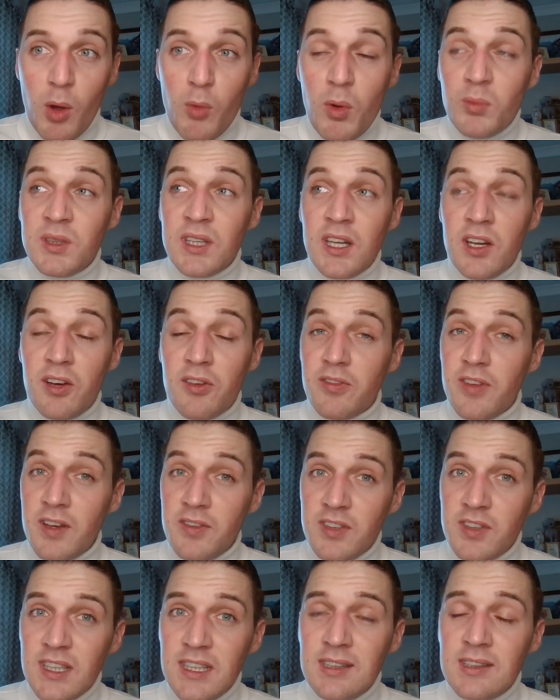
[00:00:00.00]
My mum's in her
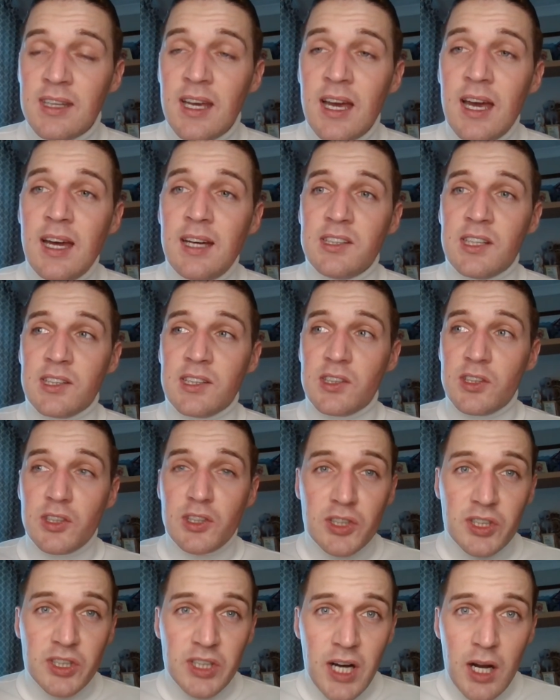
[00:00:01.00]
fifties, she has
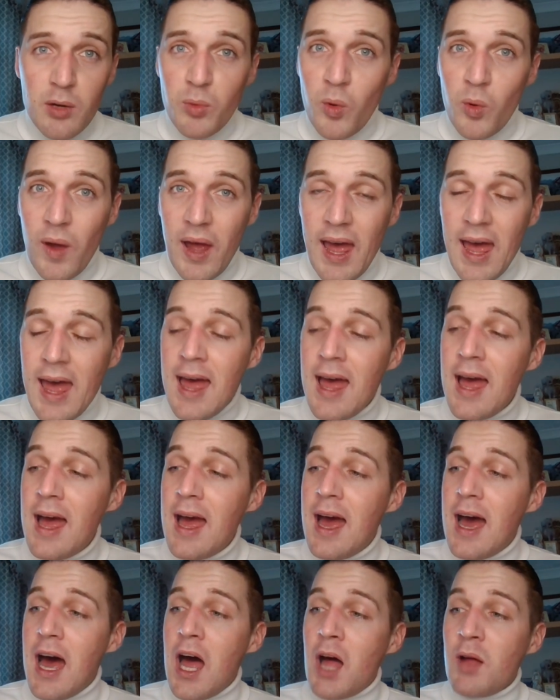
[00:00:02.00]
incredible hair,
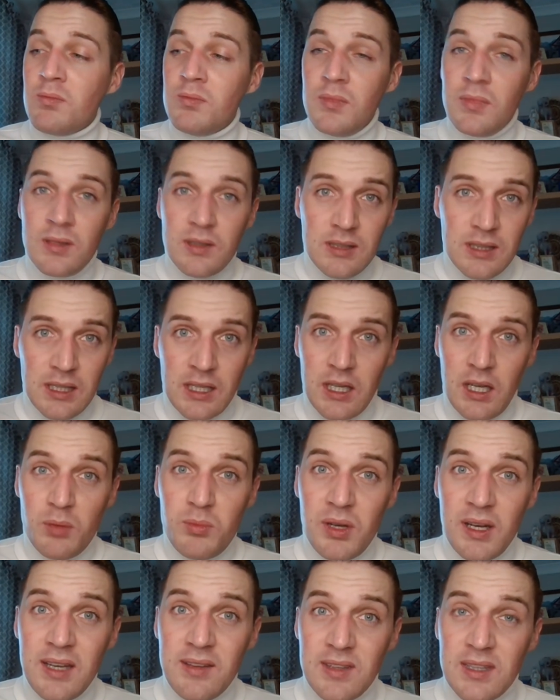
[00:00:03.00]
um, and I
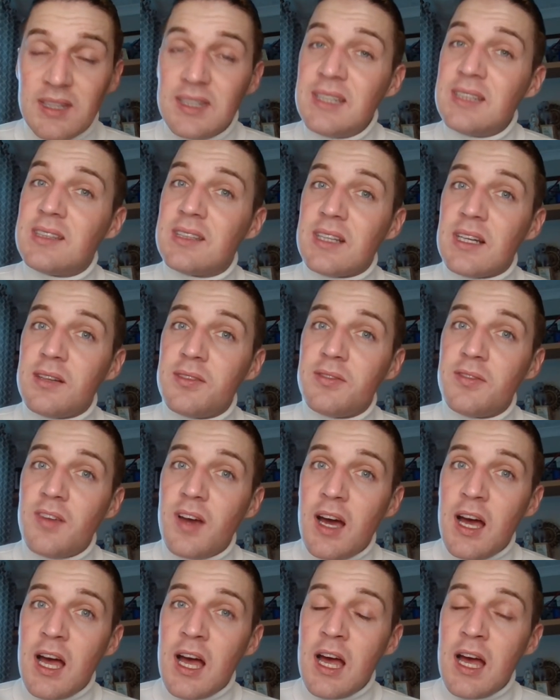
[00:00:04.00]
believe that this stuff
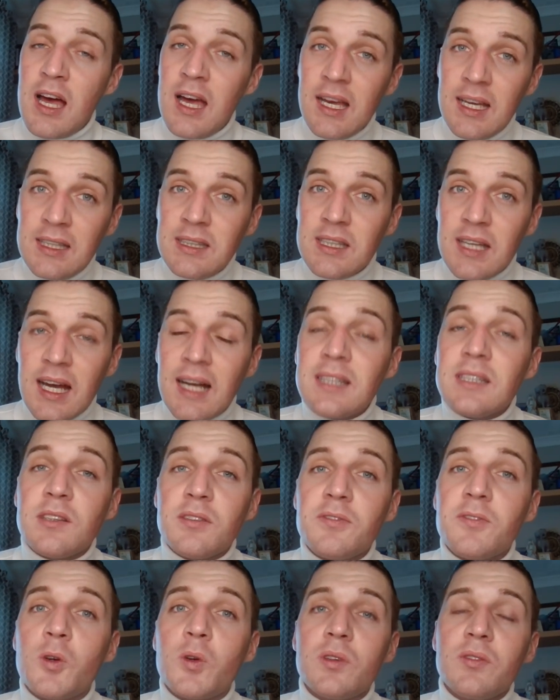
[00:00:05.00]
uh, is to
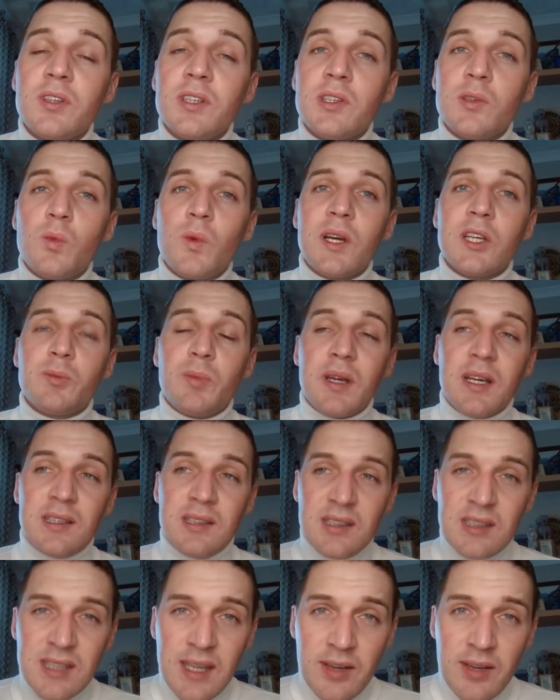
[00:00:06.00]
answer for in recent weeks because